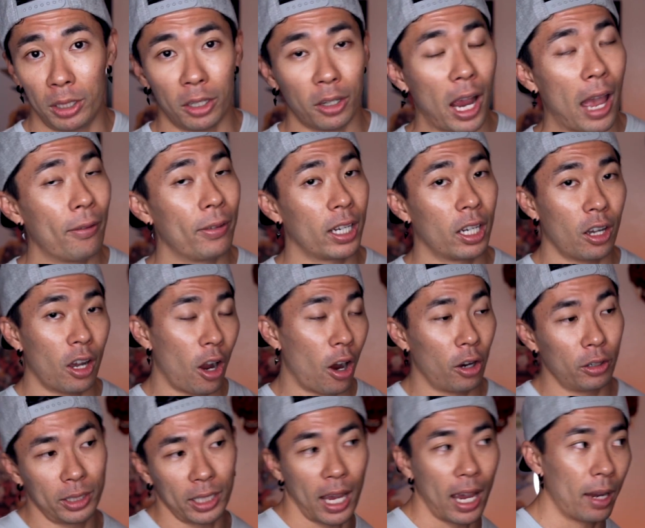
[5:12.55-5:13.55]
they're having a
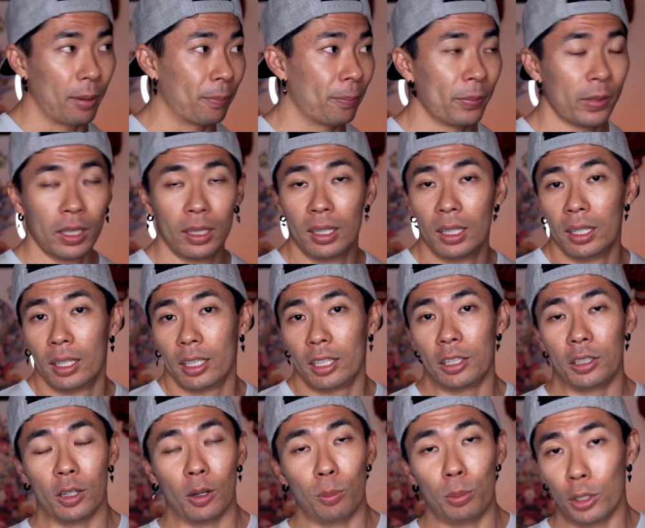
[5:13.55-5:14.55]
hard time
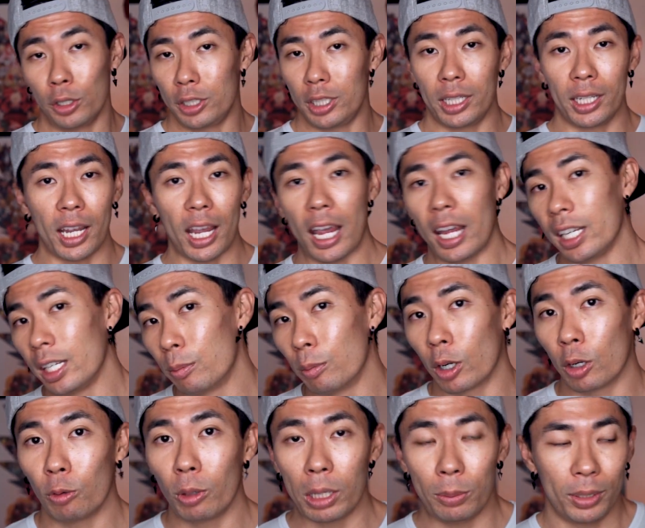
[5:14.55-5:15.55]
pushing any
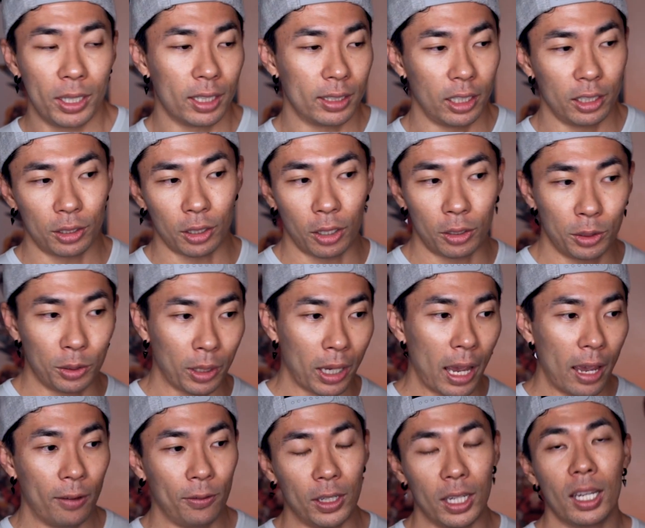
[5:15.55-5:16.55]
more weight because they started too
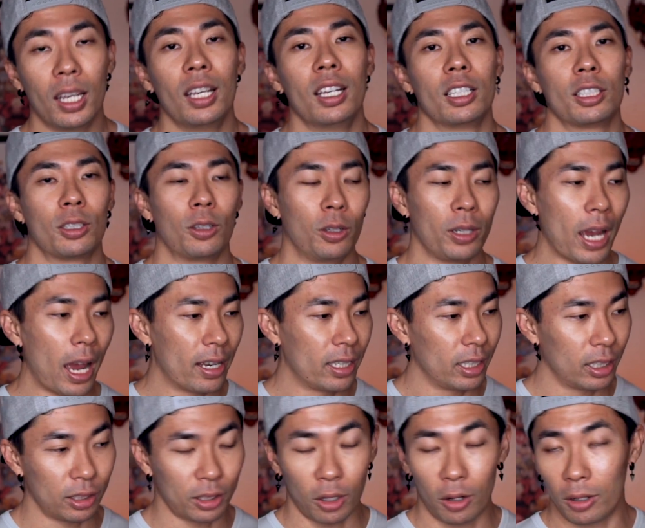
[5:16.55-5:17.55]
heavy. So yeah,
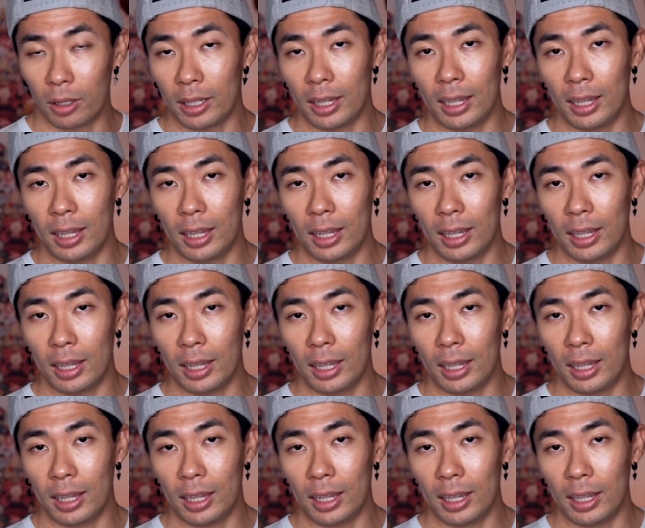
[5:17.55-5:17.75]
just start